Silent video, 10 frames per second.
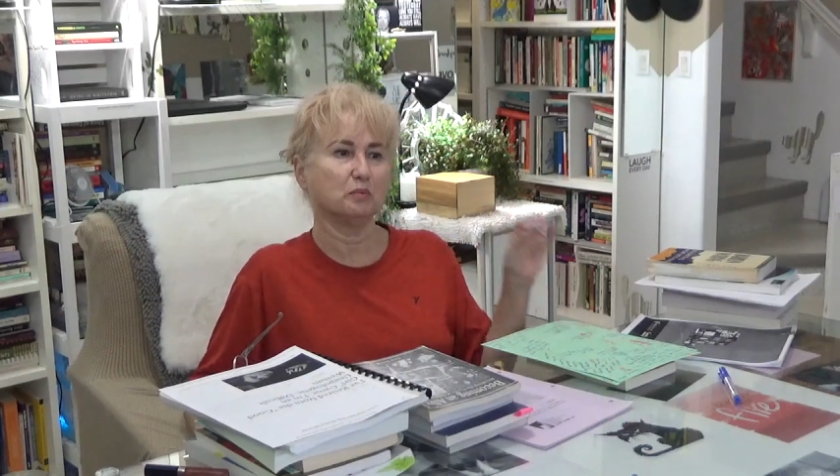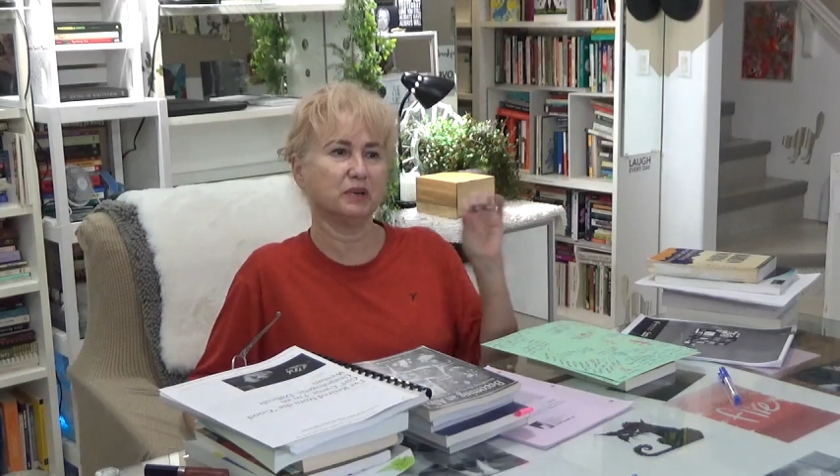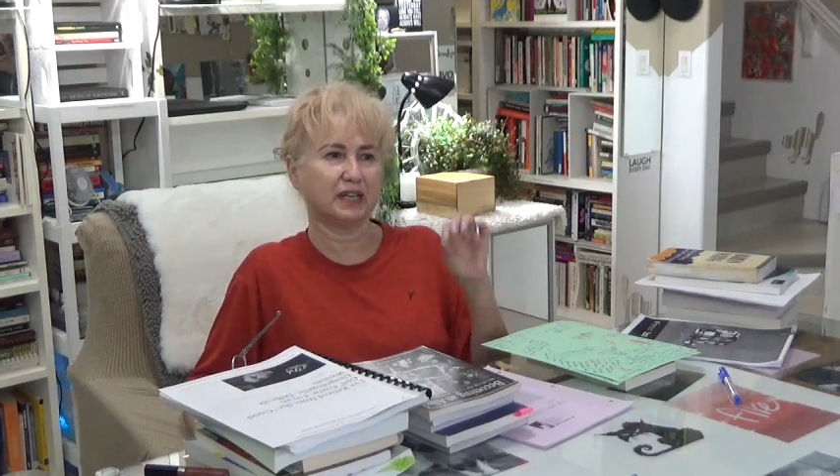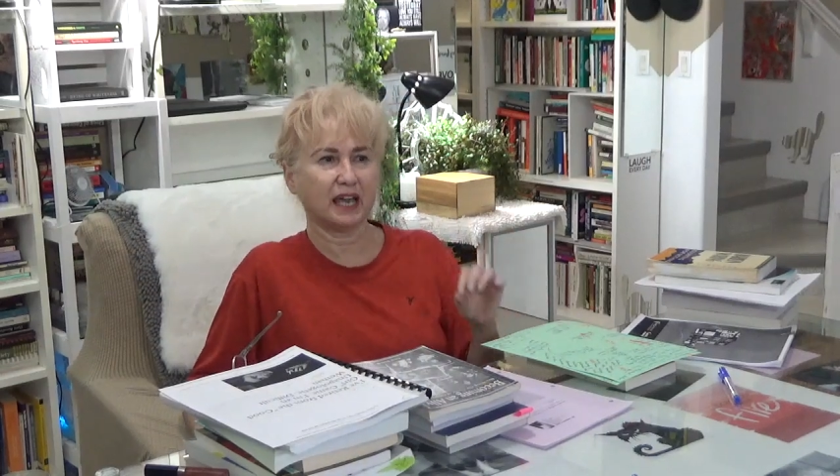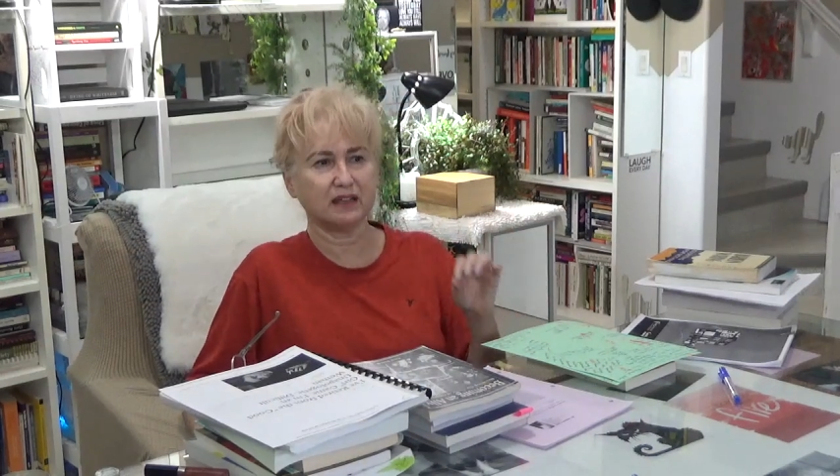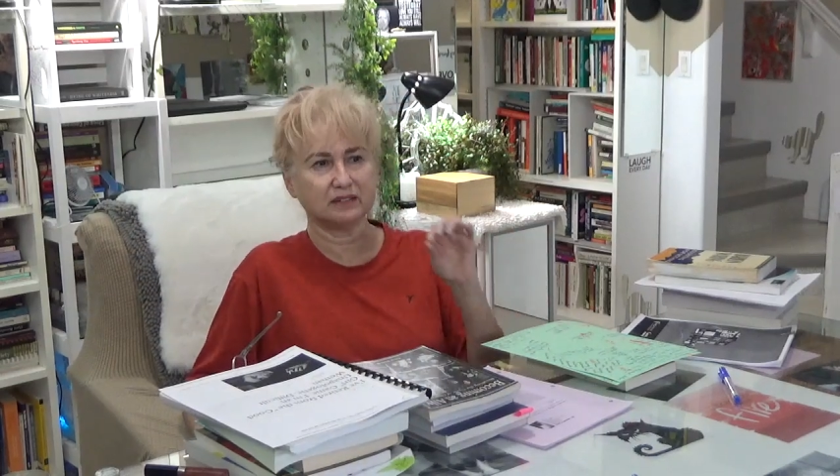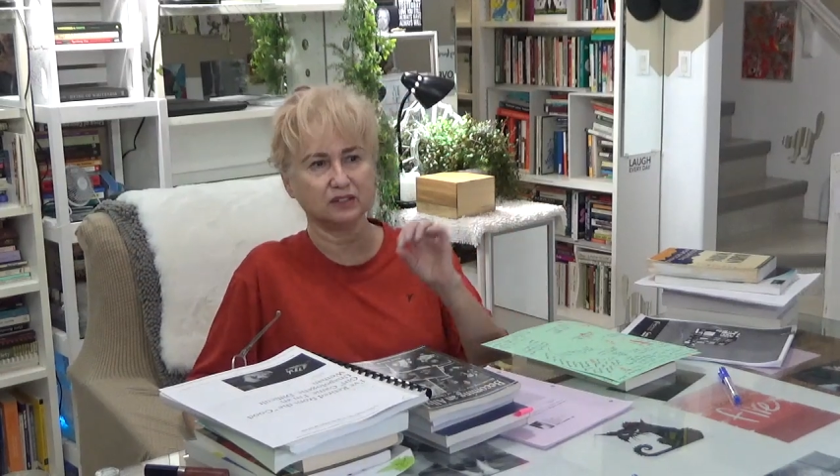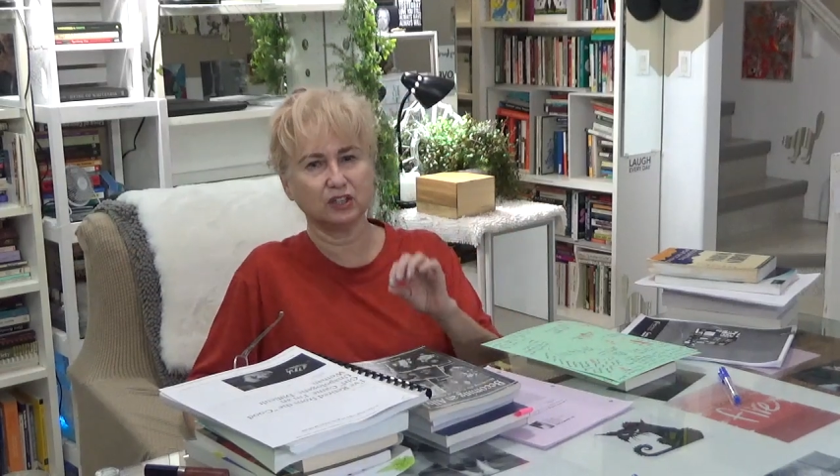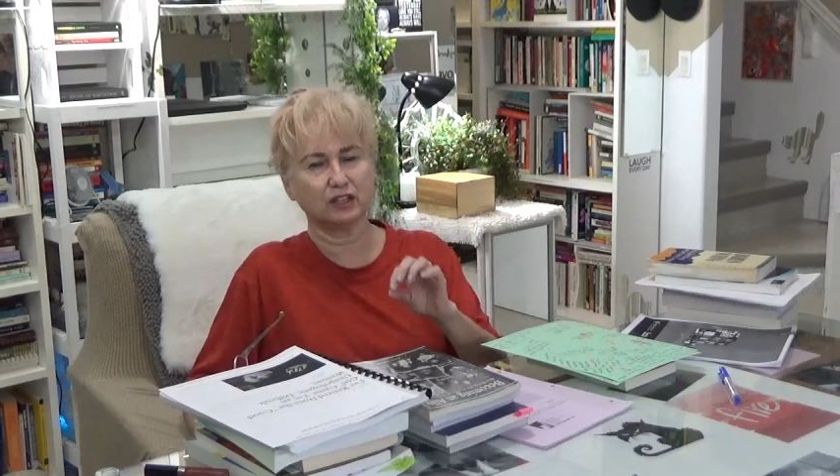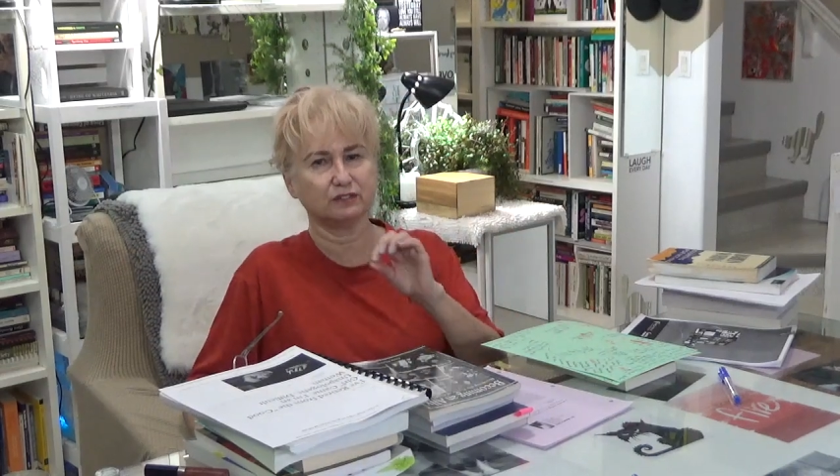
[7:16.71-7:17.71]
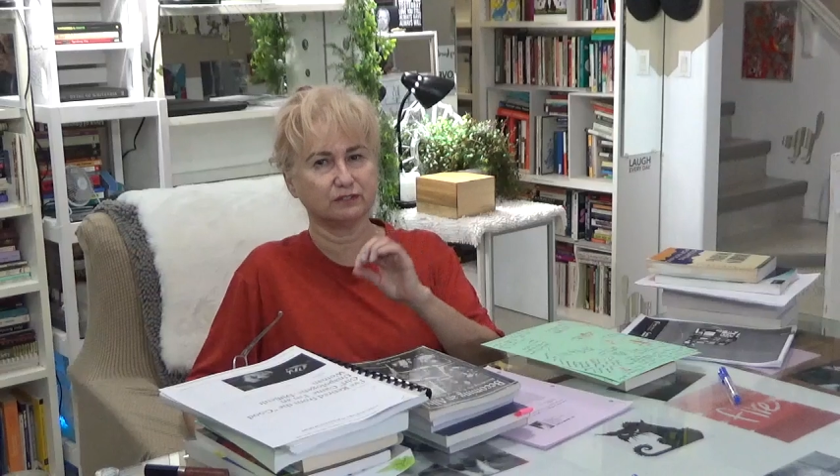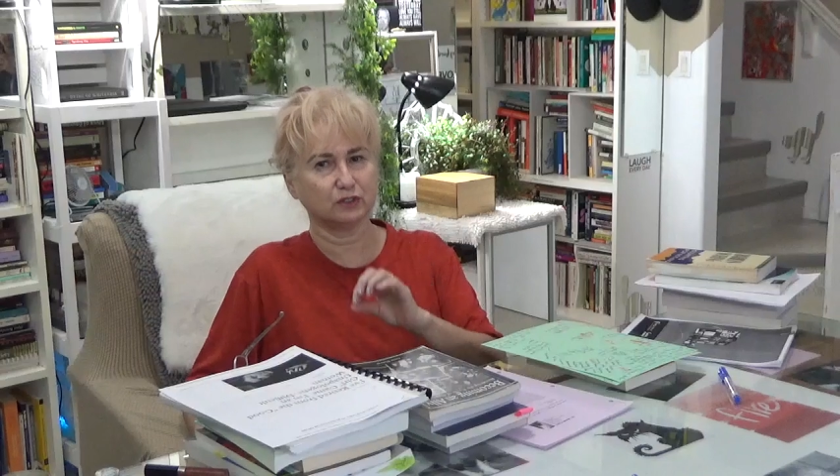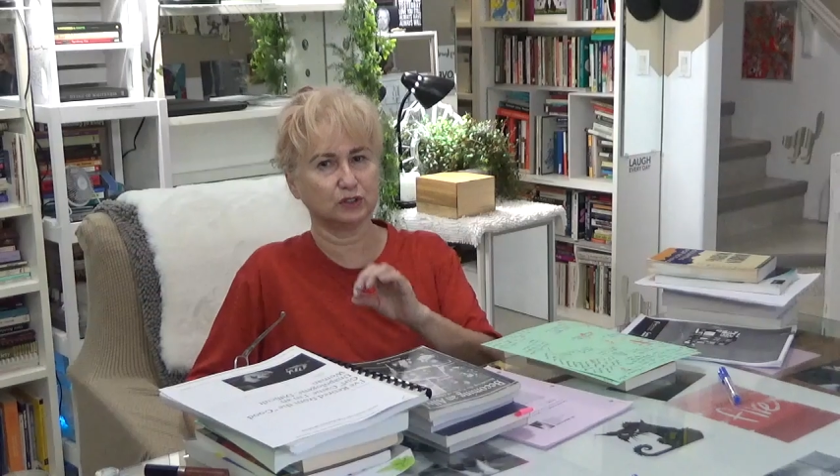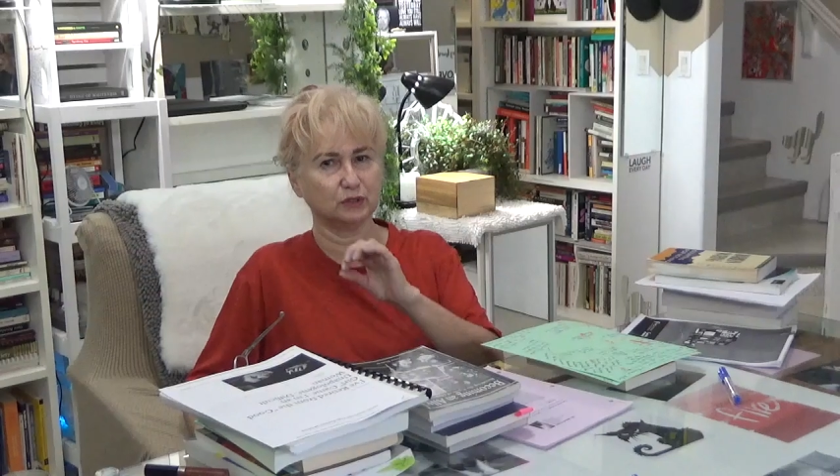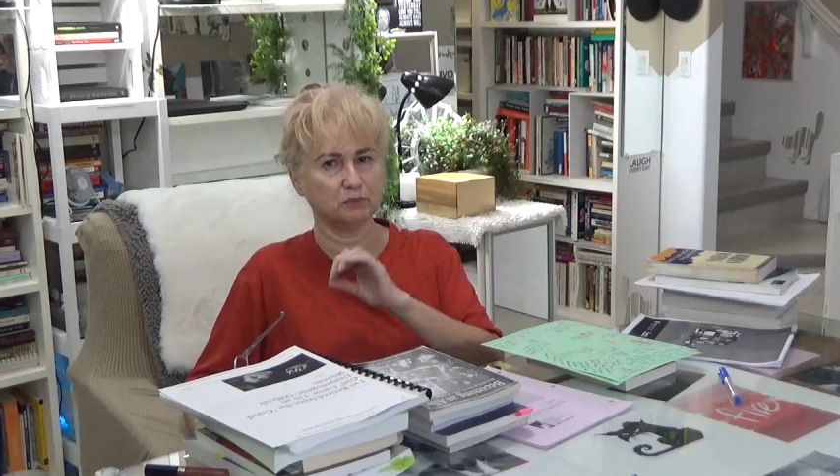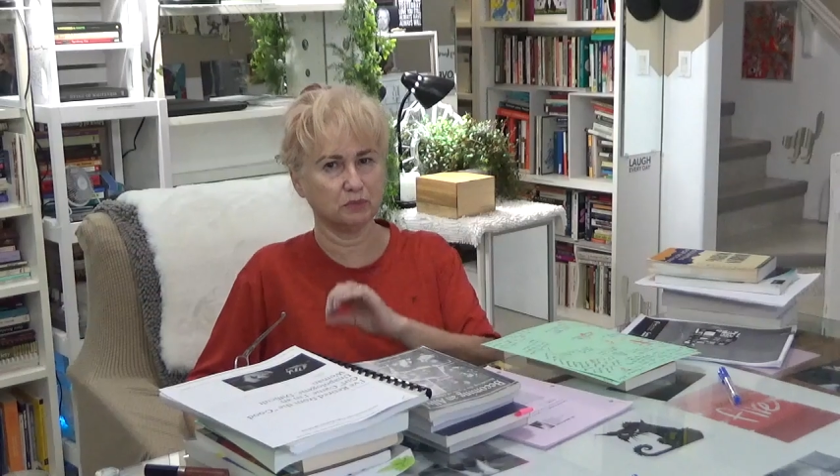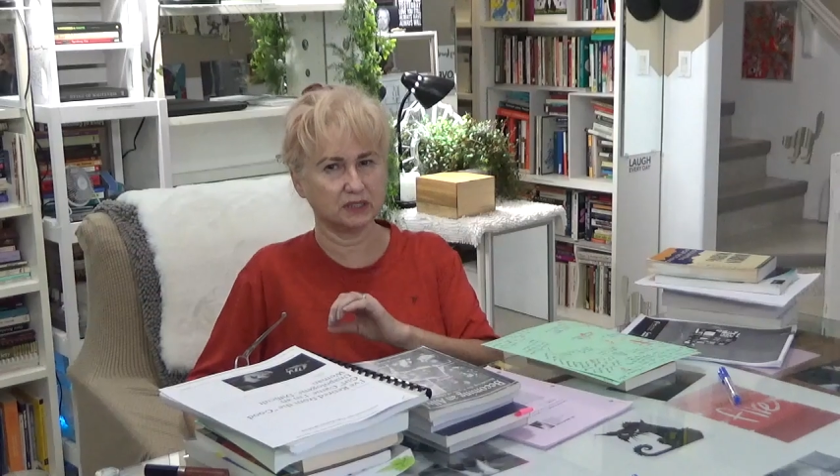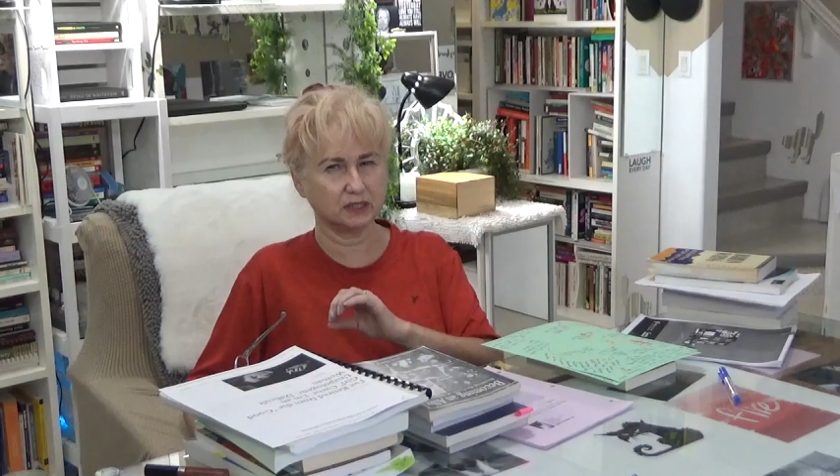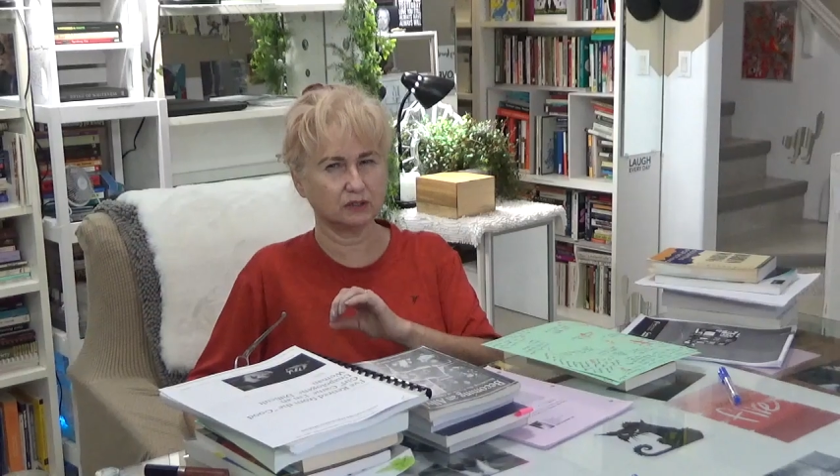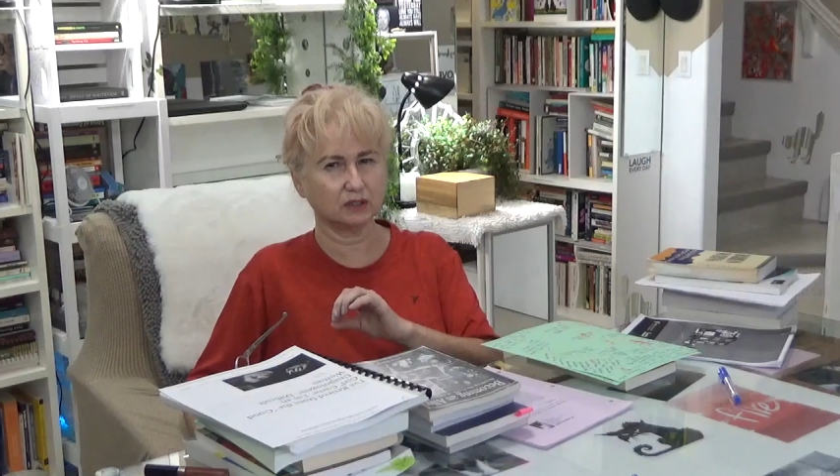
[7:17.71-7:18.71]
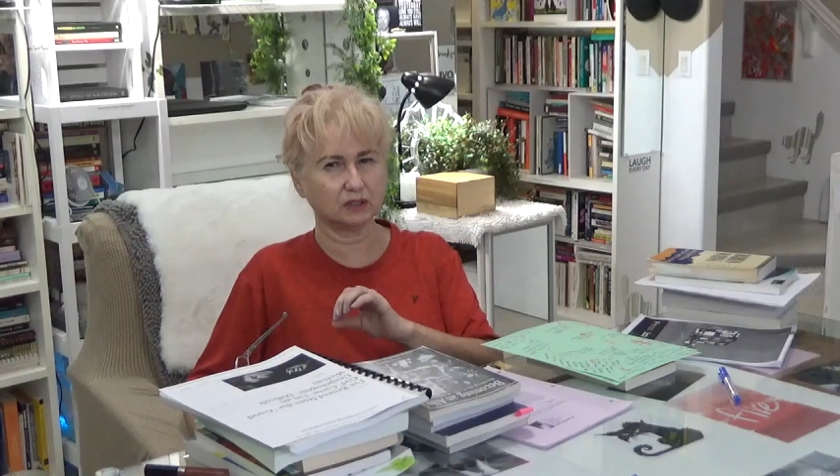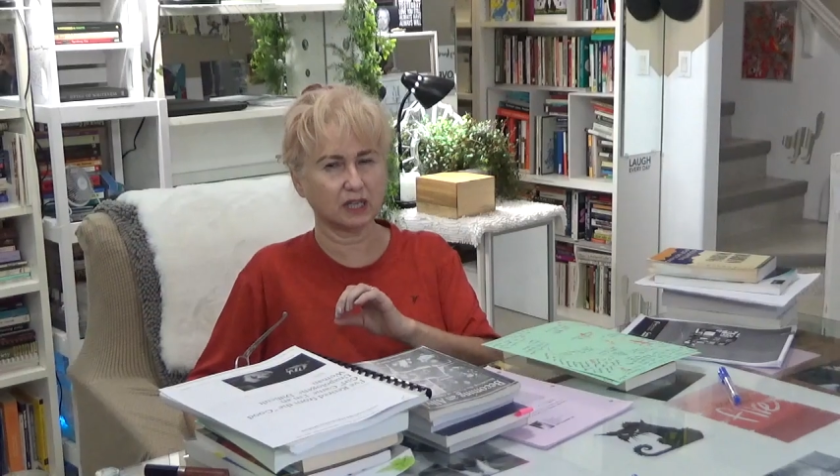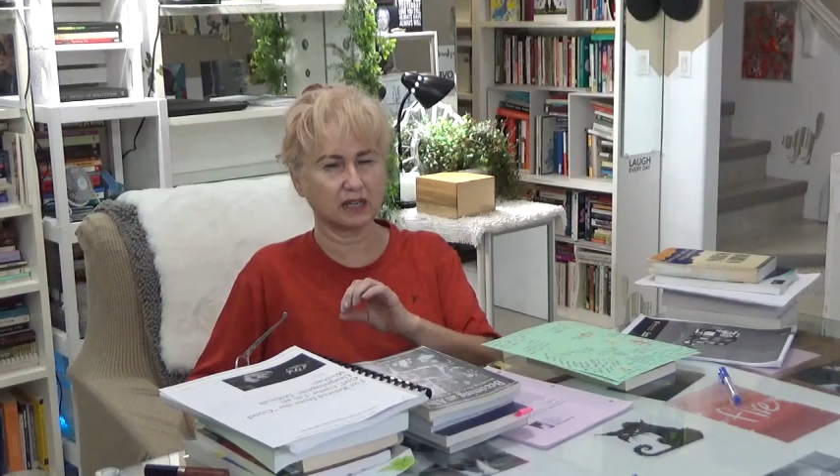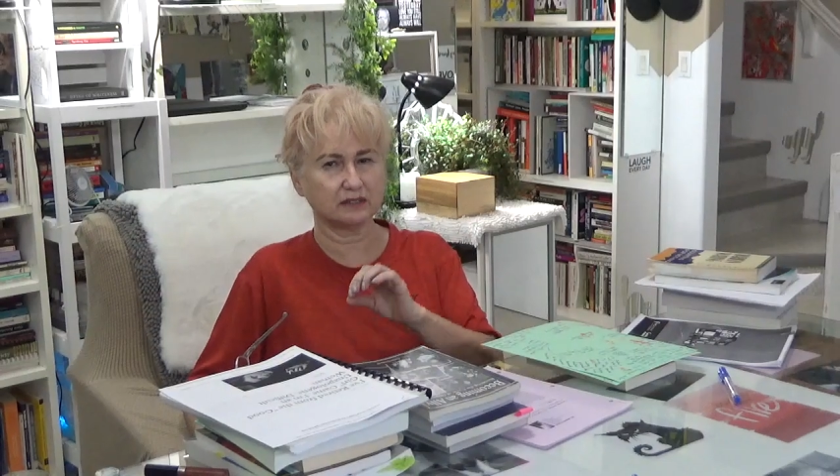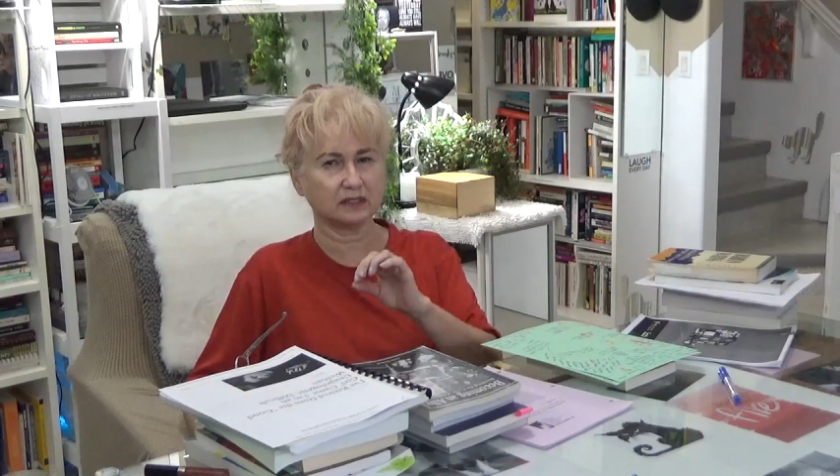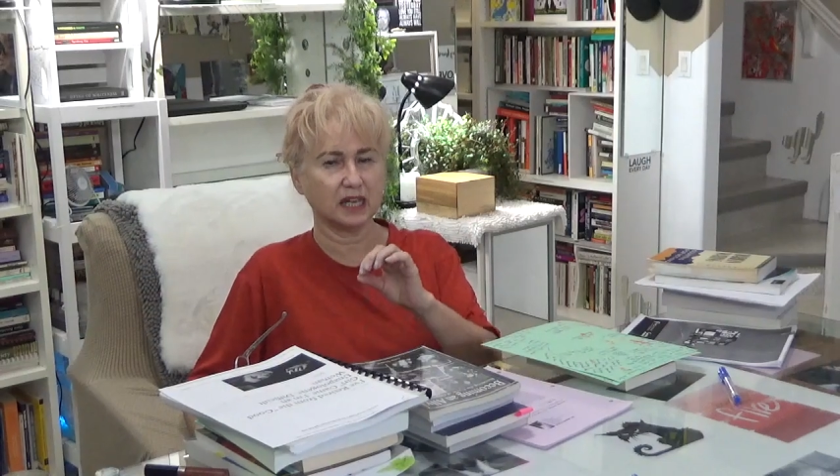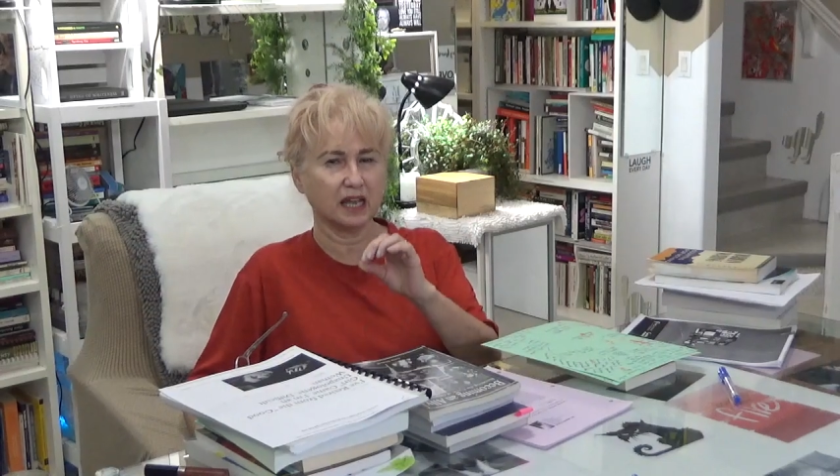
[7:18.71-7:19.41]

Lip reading: but hasn't yet fully materialized.